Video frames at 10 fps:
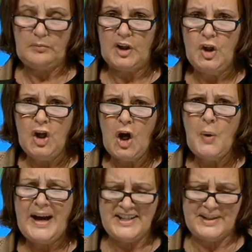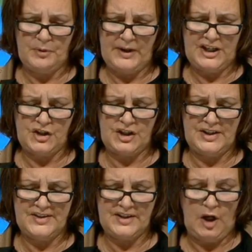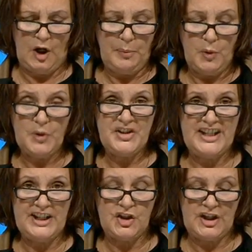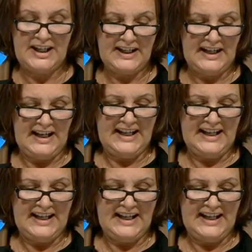Low aspirations, poor teaching,